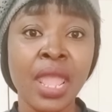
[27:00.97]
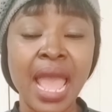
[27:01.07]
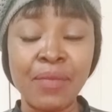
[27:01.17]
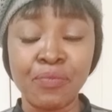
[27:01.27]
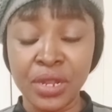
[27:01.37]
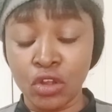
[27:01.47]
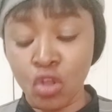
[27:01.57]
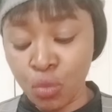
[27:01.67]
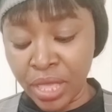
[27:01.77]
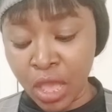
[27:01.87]
I pray the
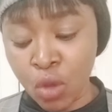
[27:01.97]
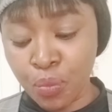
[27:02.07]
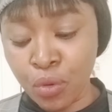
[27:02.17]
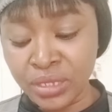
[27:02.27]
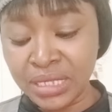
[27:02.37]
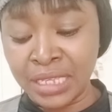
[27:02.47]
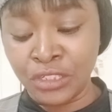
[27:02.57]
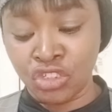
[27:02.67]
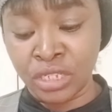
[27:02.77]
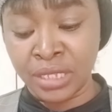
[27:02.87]
Lord will help us
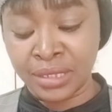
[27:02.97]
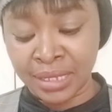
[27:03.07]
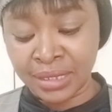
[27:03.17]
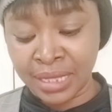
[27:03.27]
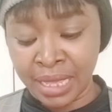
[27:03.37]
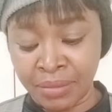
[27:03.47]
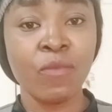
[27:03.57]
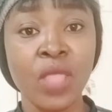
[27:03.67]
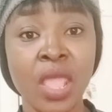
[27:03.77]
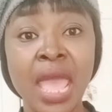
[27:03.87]
in Jesus' name.
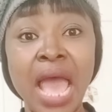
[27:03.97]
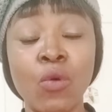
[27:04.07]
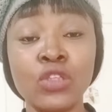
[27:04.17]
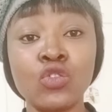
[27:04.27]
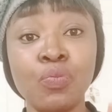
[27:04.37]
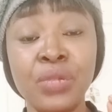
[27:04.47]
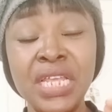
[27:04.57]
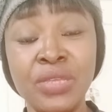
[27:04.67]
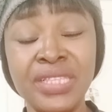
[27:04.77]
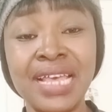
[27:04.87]
I want to
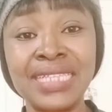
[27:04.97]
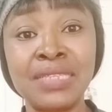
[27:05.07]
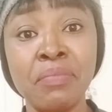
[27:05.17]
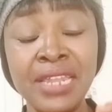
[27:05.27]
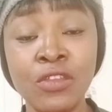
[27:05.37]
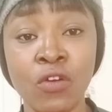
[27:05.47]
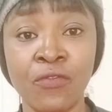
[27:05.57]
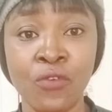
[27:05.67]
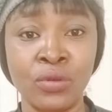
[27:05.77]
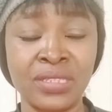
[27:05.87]
plead with as many
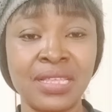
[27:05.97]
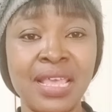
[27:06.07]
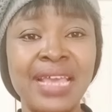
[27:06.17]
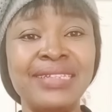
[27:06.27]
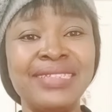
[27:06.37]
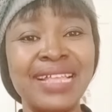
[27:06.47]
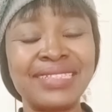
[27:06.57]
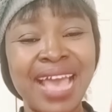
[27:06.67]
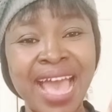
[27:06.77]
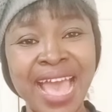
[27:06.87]
of us
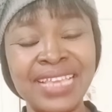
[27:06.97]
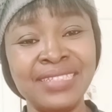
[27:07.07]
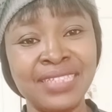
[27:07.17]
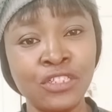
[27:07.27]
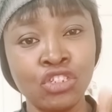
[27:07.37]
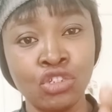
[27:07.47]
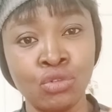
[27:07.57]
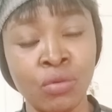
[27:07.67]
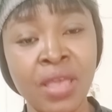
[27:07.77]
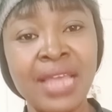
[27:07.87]
that are in this
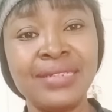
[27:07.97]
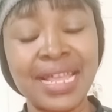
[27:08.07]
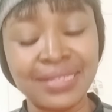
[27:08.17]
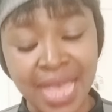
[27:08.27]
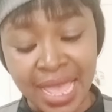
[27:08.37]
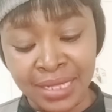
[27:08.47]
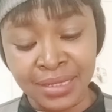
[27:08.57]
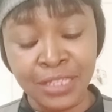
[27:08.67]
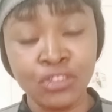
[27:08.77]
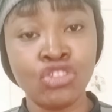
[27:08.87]
shoe, that are
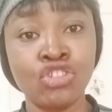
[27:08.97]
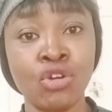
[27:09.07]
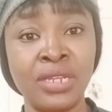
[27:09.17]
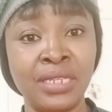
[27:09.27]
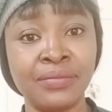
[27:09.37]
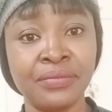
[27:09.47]
in this journey